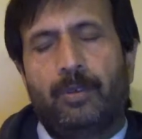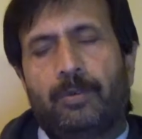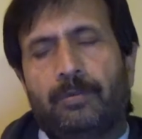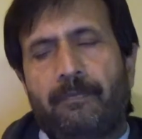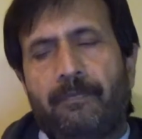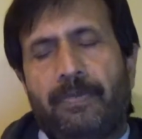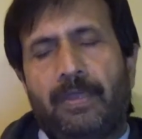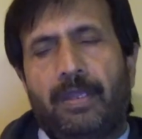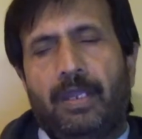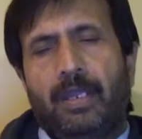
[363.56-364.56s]
know.
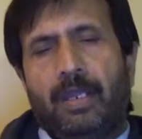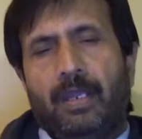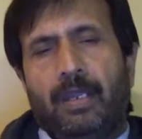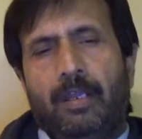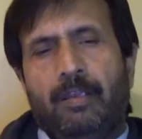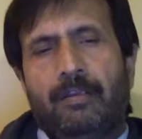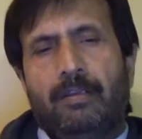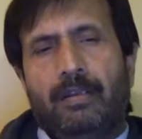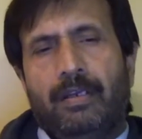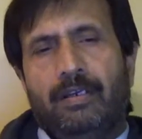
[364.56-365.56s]
Uh, and,
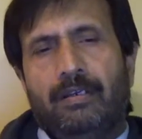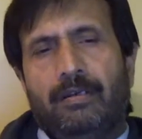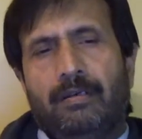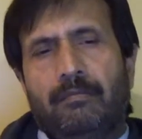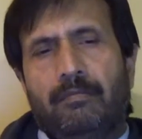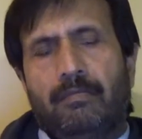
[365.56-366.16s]
and